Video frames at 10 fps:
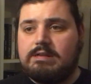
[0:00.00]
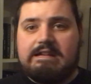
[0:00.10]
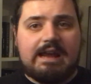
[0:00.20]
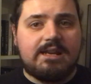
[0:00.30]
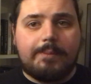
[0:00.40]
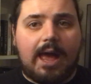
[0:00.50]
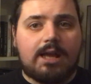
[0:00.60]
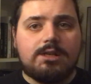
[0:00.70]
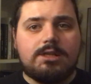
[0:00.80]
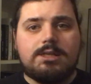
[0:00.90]
late
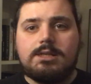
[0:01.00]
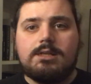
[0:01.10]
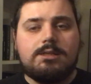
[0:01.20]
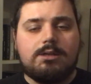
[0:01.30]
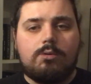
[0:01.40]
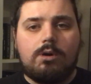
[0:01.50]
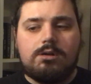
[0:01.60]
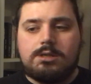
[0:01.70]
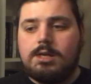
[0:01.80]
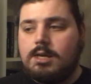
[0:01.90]
packages and so
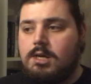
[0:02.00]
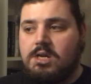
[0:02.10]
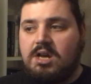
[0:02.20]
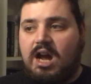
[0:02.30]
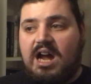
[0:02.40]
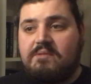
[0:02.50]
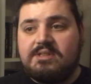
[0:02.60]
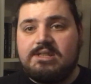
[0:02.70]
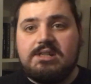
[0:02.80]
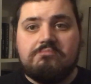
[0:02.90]
on. I must
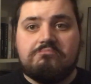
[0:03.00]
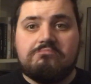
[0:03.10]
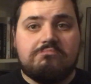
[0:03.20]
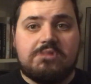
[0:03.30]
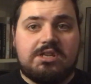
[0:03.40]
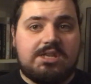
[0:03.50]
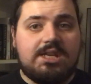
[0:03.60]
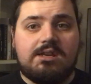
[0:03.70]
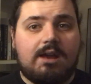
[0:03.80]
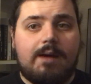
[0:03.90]
say, it
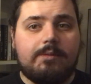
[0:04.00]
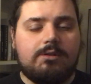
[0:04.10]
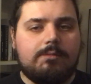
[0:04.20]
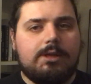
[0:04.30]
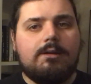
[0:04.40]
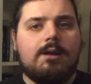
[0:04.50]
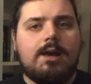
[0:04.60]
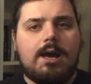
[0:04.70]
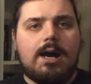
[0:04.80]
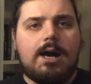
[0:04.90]
didn't happen to me.
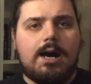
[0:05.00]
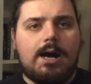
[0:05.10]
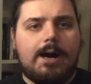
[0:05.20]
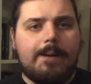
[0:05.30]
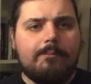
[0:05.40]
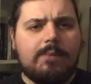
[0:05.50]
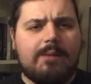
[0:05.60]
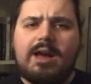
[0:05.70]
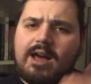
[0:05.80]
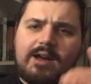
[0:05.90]
I mean,
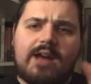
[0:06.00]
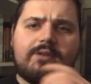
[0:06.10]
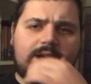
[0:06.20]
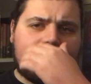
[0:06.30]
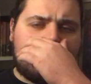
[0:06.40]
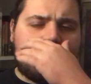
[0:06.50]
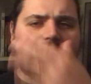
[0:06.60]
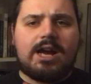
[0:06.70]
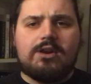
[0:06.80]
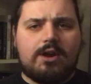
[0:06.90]
I feel like
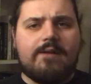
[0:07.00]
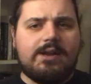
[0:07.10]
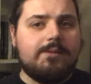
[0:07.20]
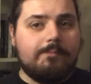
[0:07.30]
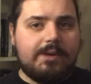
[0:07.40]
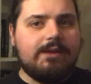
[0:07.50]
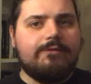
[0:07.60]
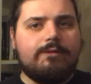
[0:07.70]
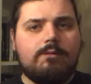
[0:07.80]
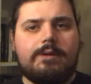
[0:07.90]
I don't have any
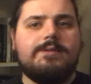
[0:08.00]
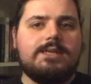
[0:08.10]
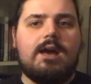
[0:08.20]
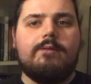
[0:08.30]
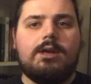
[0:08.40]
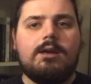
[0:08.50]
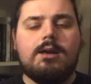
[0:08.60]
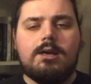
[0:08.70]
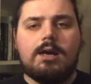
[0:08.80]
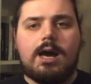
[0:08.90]
beef with Zavi,
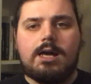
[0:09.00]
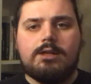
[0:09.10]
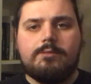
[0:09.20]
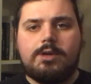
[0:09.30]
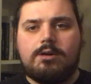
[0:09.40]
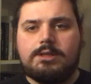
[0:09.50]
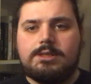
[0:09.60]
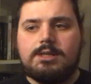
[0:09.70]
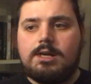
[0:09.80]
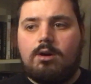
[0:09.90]
to be honest.
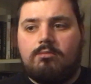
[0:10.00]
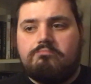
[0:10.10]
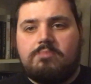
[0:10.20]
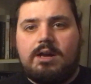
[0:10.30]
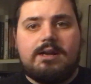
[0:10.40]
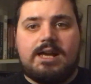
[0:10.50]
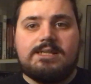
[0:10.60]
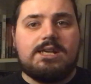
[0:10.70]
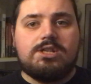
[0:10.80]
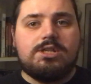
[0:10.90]

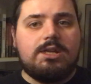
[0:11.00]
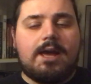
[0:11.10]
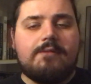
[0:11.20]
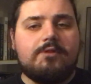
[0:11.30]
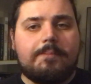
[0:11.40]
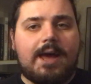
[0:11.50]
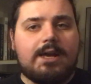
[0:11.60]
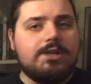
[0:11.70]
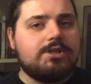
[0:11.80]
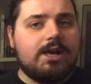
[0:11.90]
Essentially, every
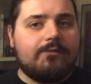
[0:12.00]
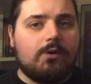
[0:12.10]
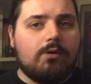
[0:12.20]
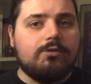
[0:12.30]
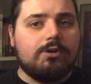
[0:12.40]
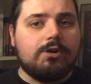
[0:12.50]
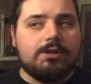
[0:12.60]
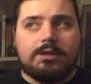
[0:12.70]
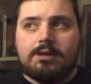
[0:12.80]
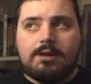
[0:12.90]
package I've ordered,
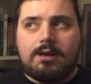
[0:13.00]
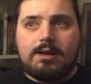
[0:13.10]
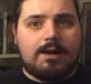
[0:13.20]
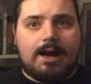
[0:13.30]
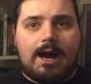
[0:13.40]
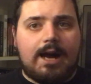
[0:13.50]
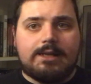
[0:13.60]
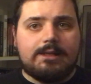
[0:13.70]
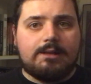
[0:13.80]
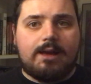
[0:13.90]
I
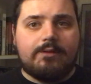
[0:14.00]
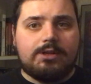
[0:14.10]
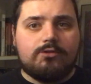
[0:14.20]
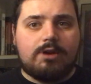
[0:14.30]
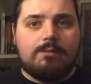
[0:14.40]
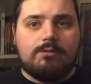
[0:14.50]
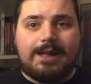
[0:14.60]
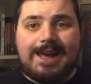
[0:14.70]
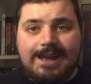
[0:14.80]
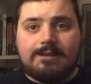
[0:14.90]
didn't have any trouble,
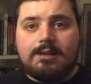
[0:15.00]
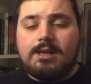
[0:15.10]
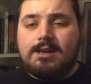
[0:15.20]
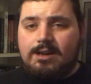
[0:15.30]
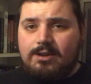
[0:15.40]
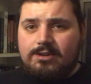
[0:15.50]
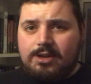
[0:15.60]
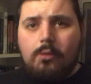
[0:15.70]
and there